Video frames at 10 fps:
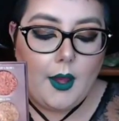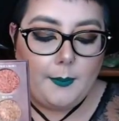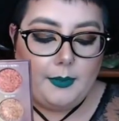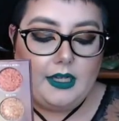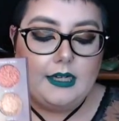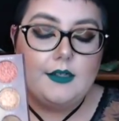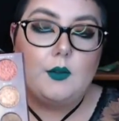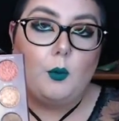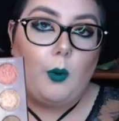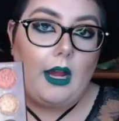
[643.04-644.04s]
because
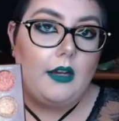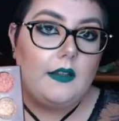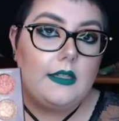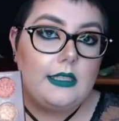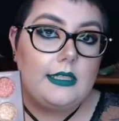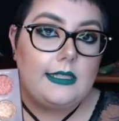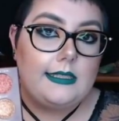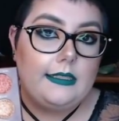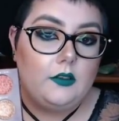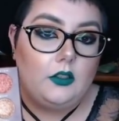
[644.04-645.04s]
while this is
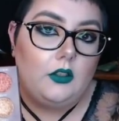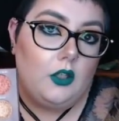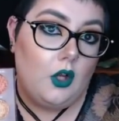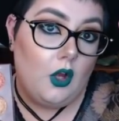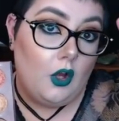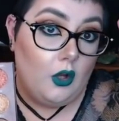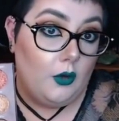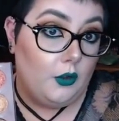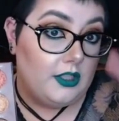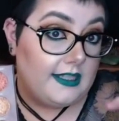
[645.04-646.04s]
still
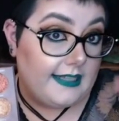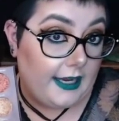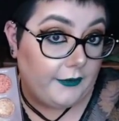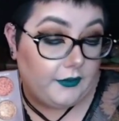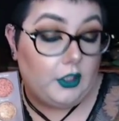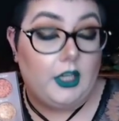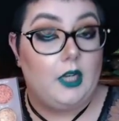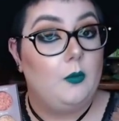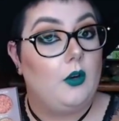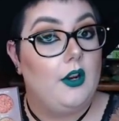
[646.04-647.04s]
safer
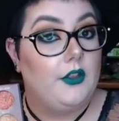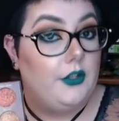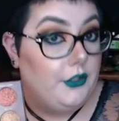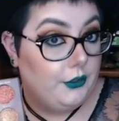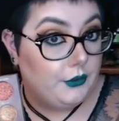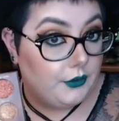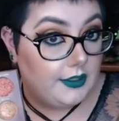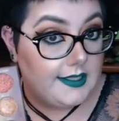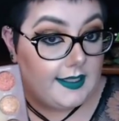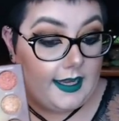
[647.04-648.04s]
and more on the
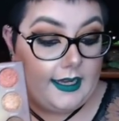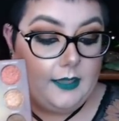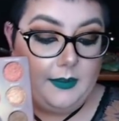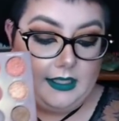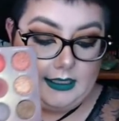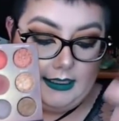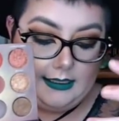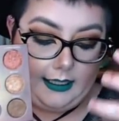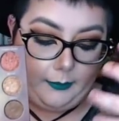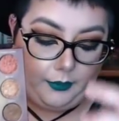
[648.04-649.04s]
neutral side because it
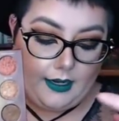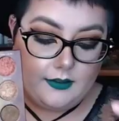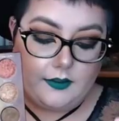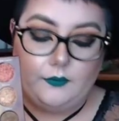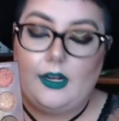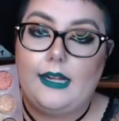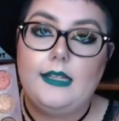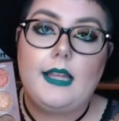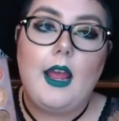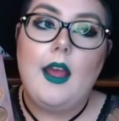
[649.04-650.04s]
is like browns and
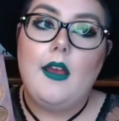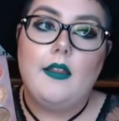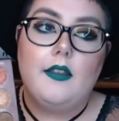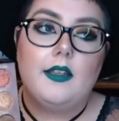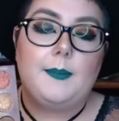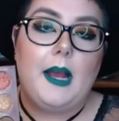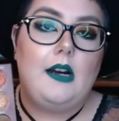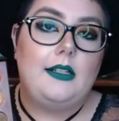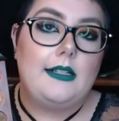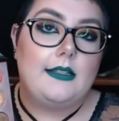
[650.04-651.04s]
reds, this
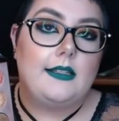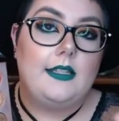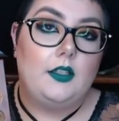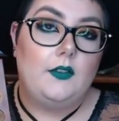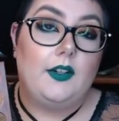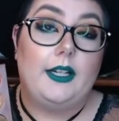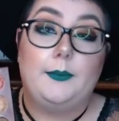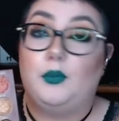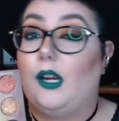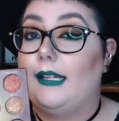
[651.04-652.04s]
palette is still very
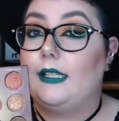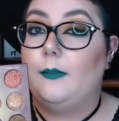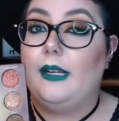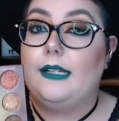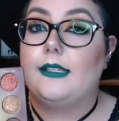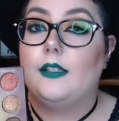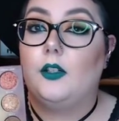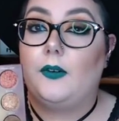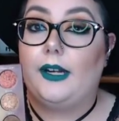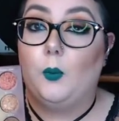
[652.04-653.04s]
bright to me and still
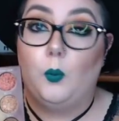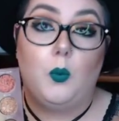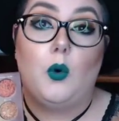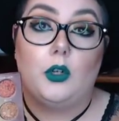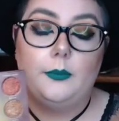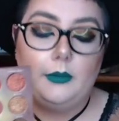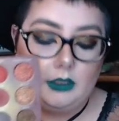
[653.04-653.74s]
very warm.